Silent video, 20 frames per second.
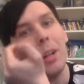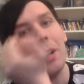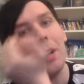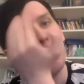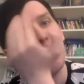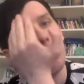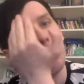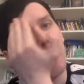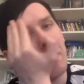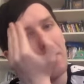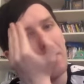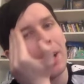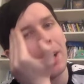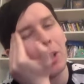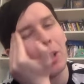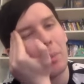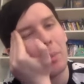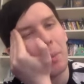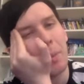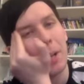Maybe that
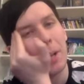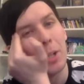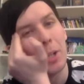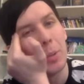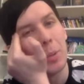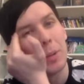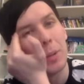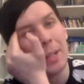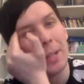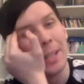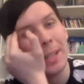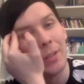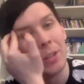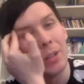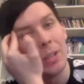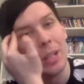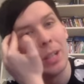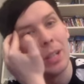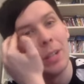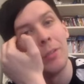should be my
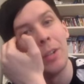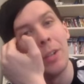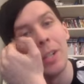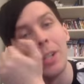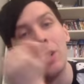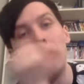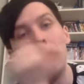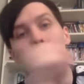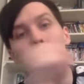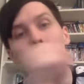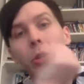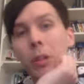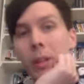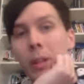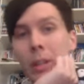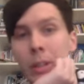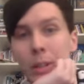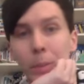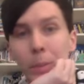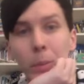2017 resolution,
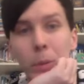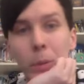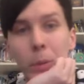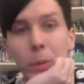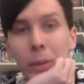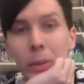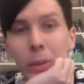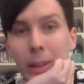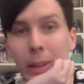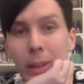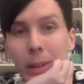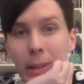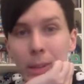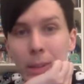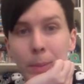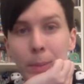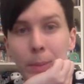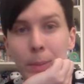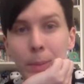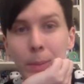is to put
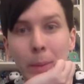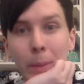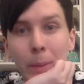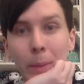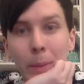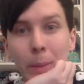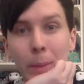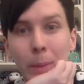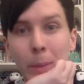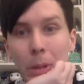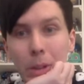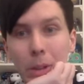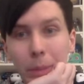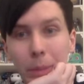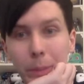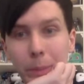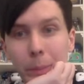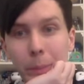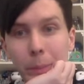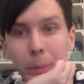things back in the right
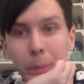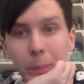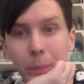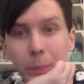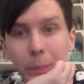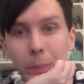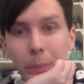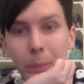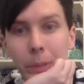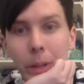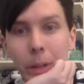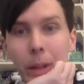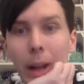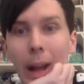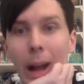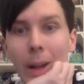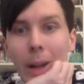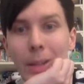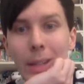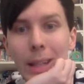box.
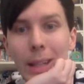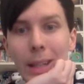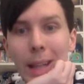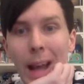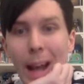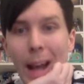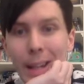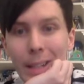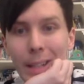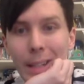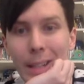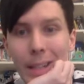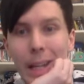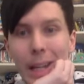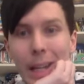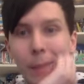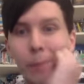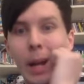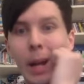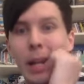The cactus
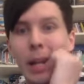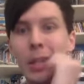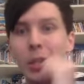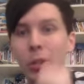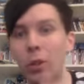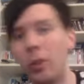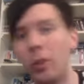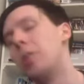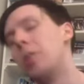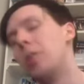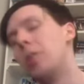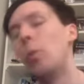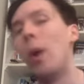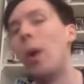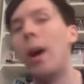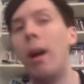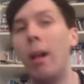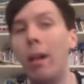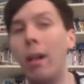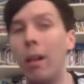said Myosaurus.
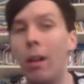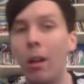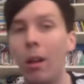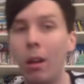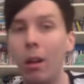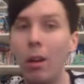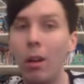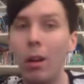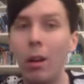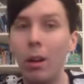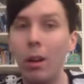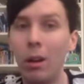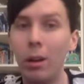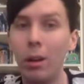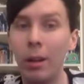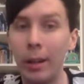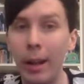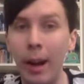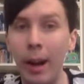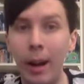Well,
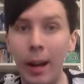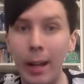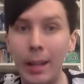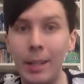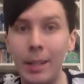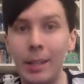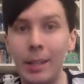guys,